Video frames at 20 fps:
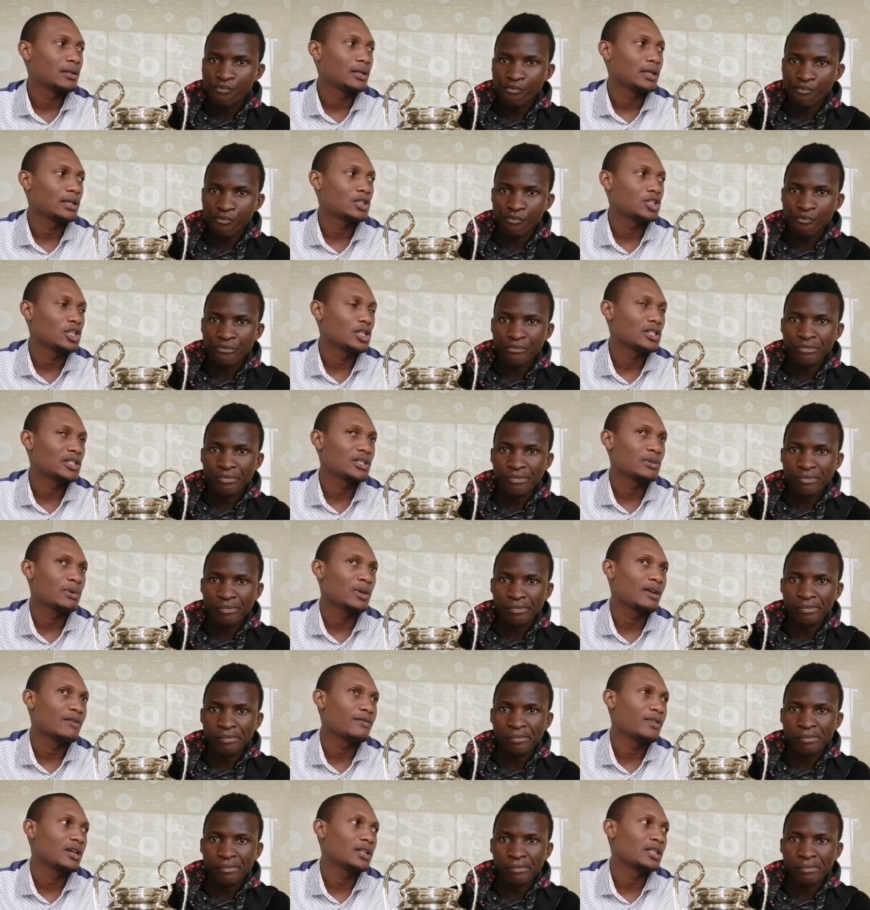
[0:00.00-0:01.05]
Speaker 1: Like Chelsea,
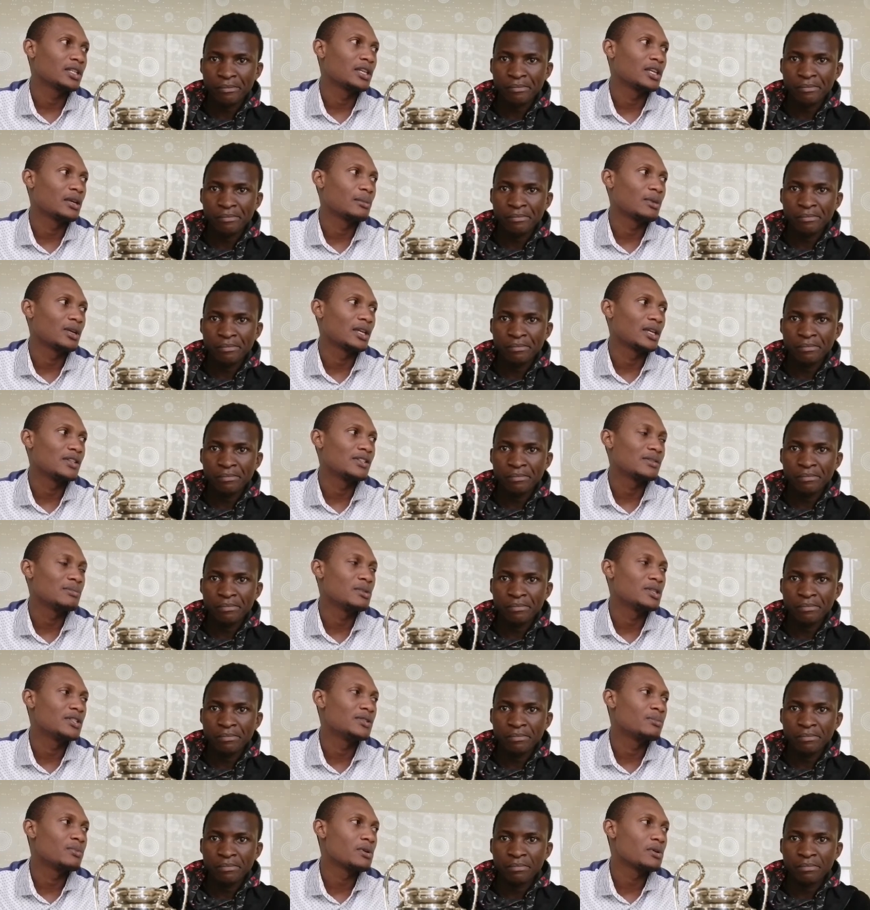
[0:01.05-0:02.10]
we have that game
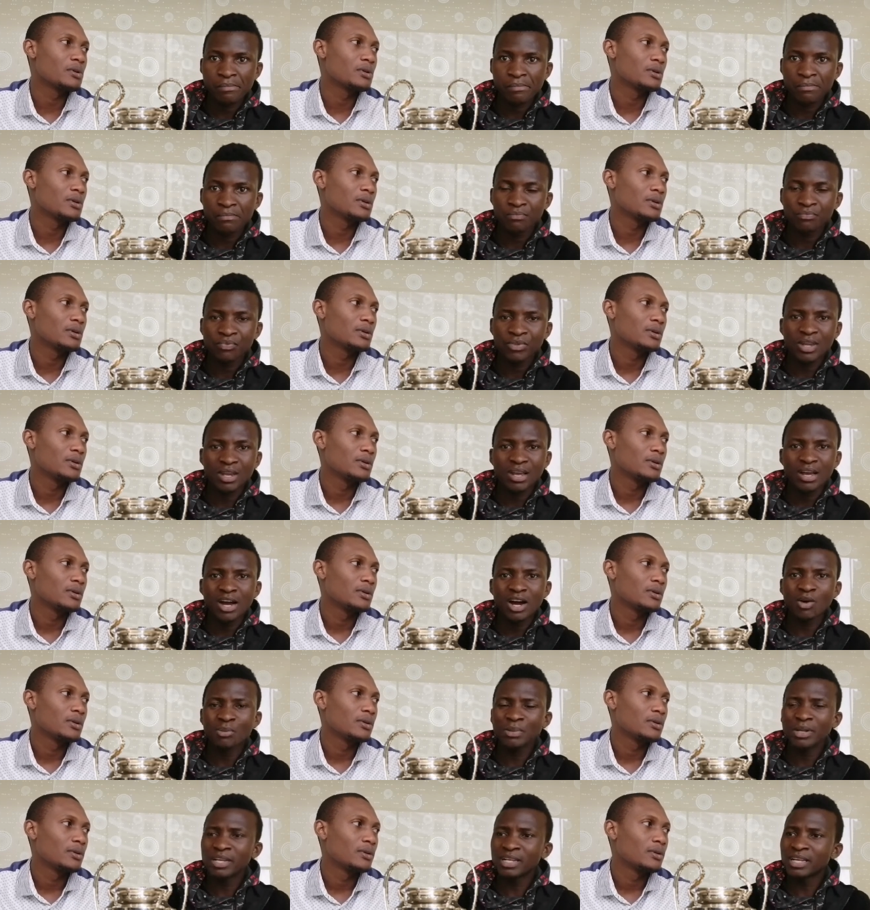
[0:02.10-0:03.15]
against Pro.
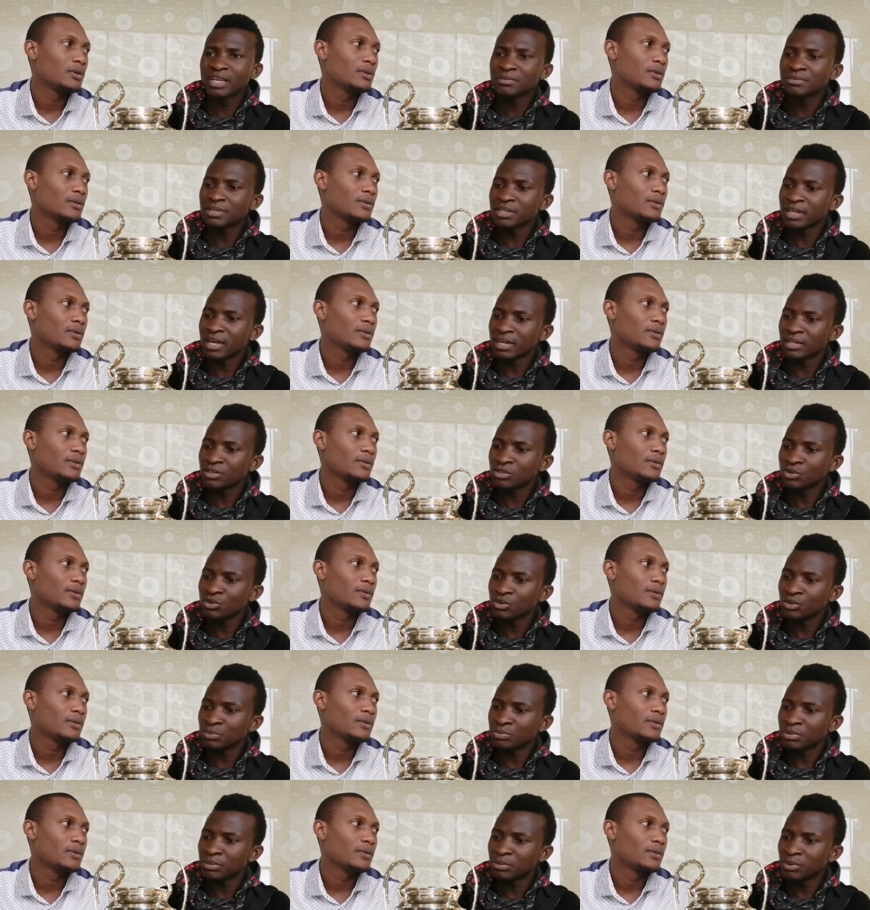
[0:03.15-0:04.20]
Speaker 2: How many games in hand do
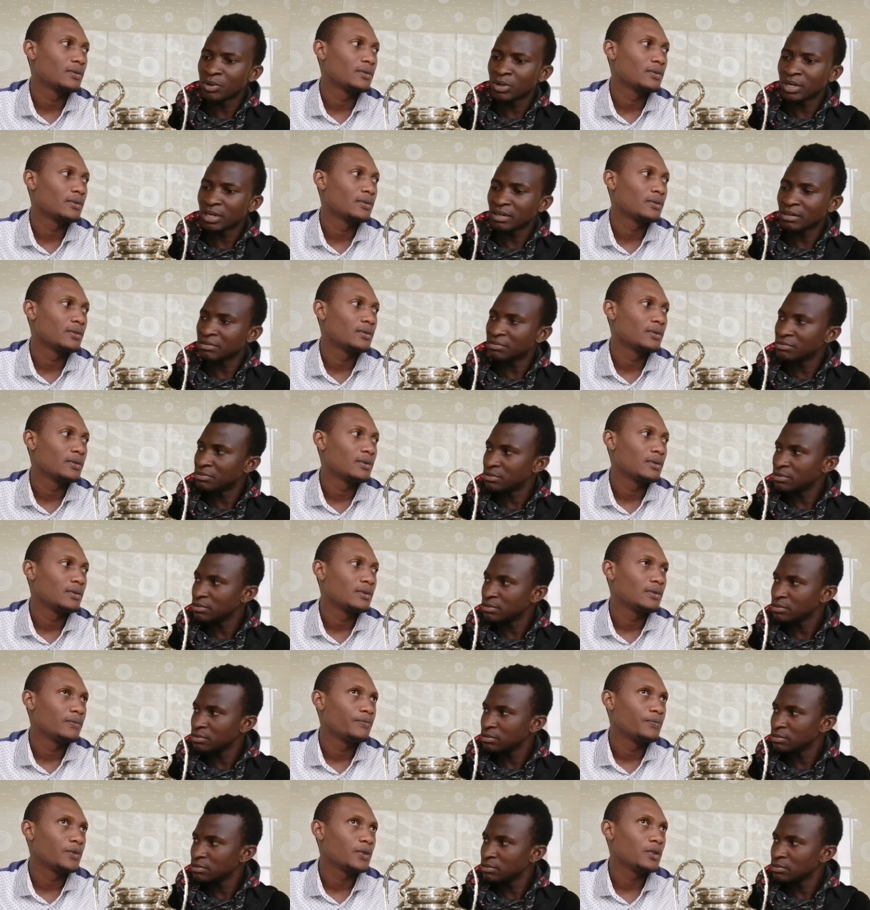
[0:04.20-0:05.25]
you people wanna have?
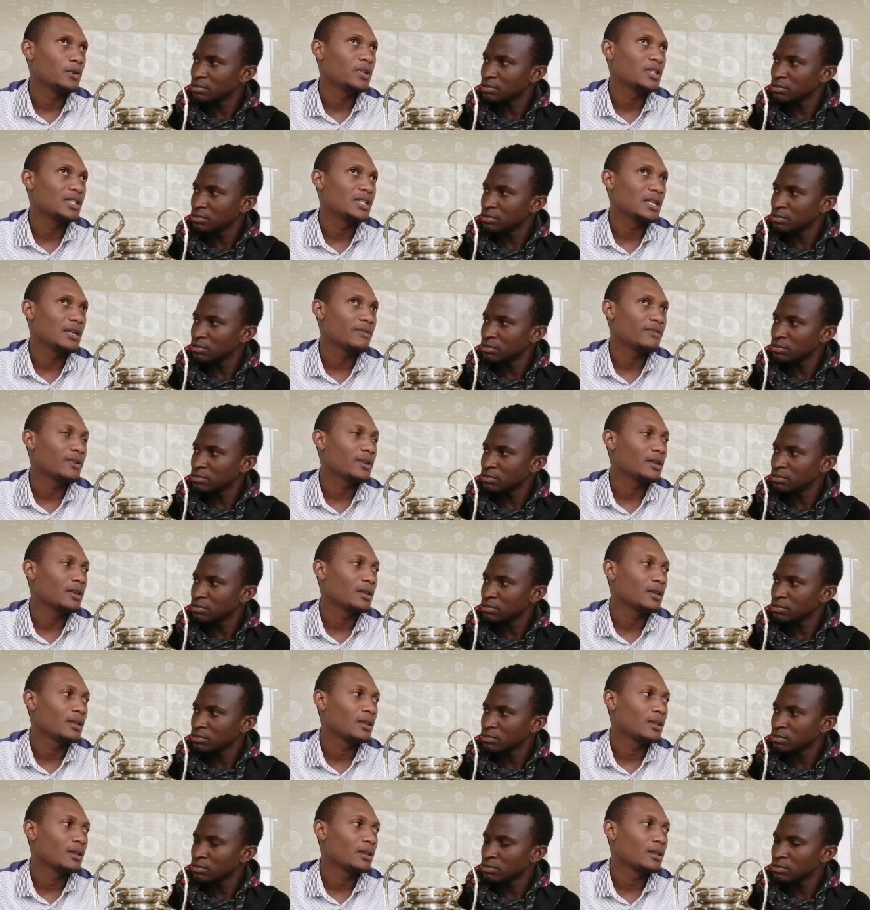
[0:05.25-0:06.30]
Speaker 1: No, it's FA.
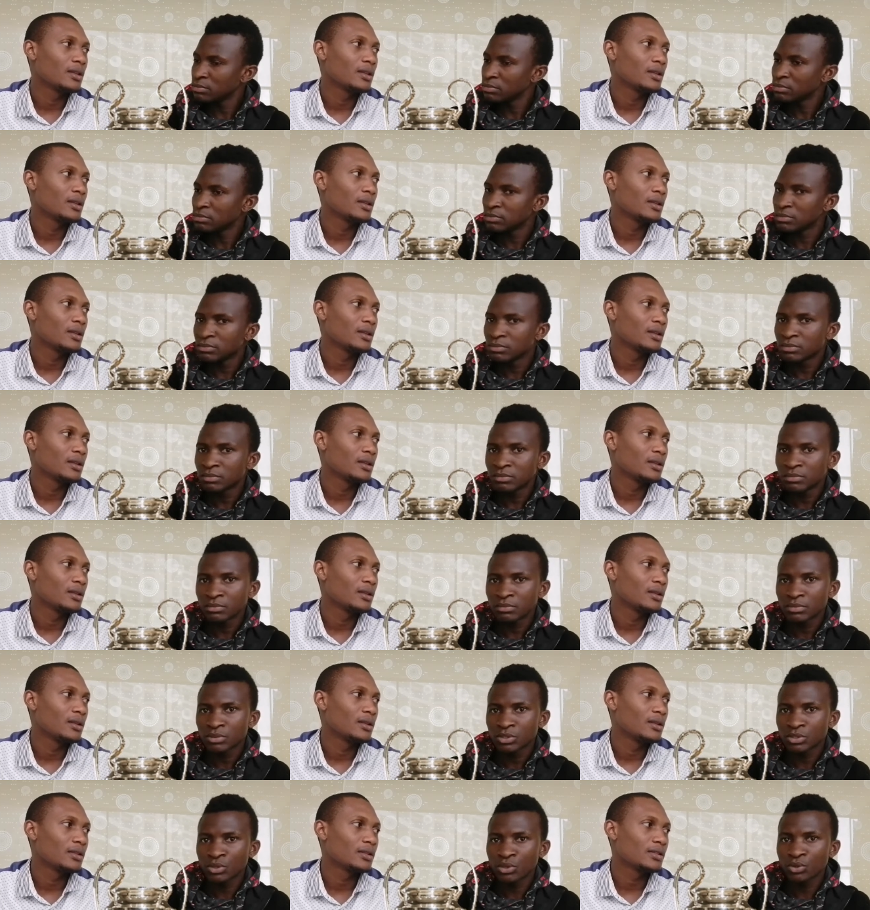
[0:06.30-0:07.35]

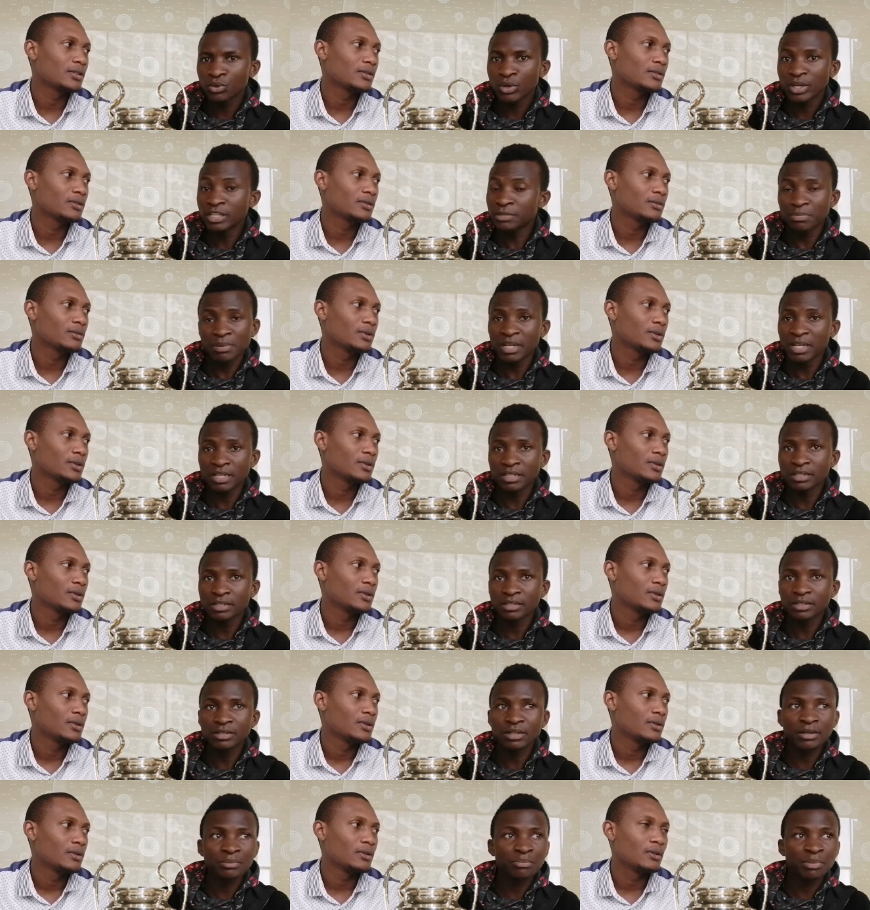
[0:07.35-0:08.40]
Speaker 2: So you ain't
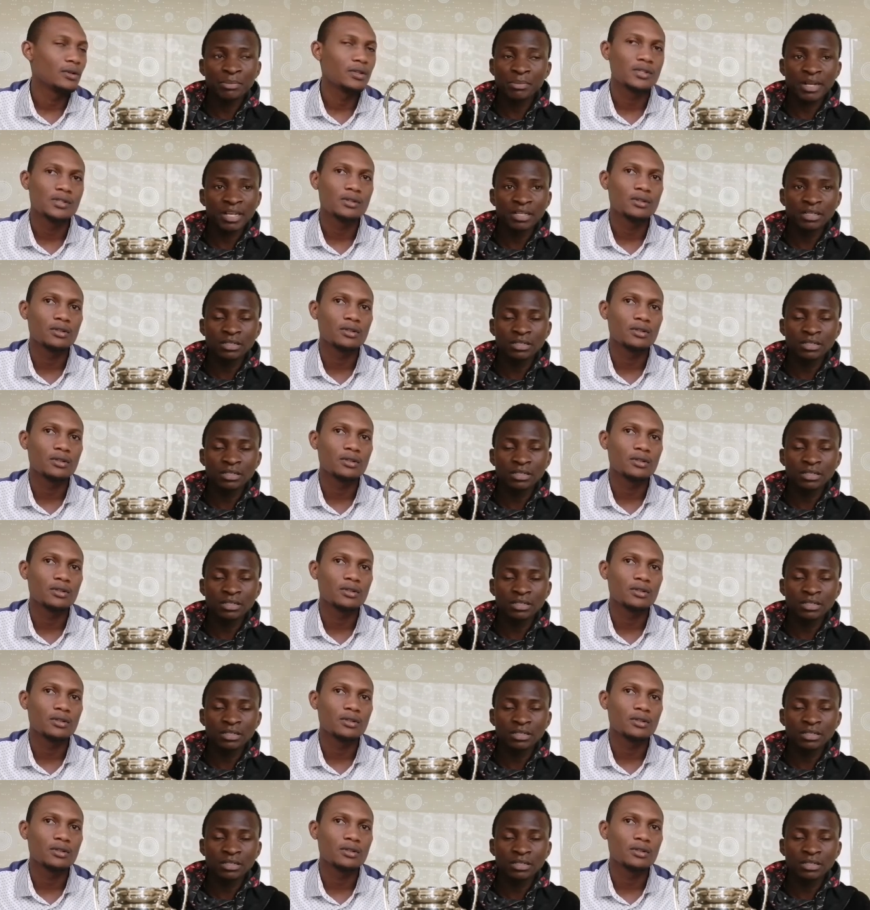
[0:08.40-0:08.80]
playing Premier League?